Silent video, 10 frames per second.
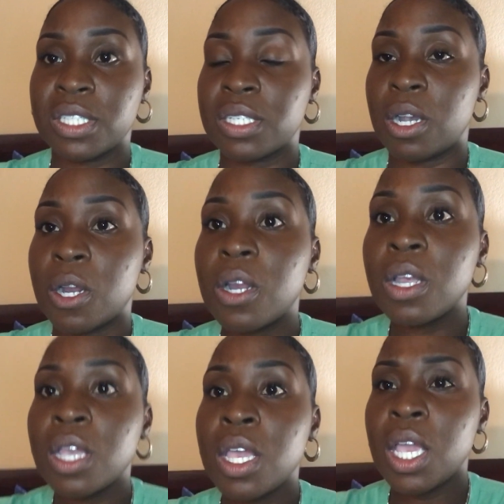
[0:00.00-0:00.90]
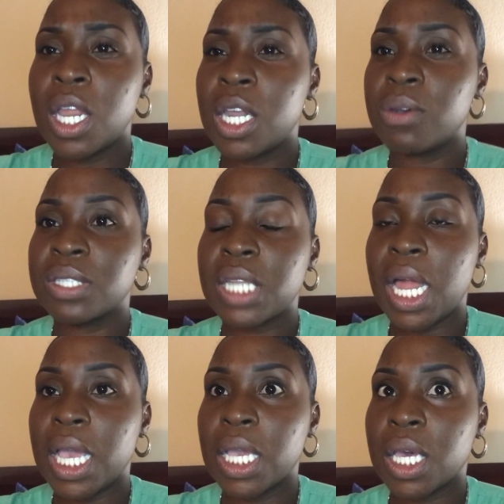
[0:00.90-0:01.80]
it to her. And they was
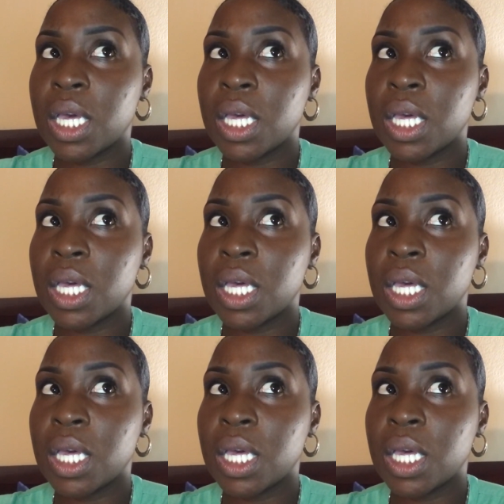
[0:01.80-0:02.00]
like,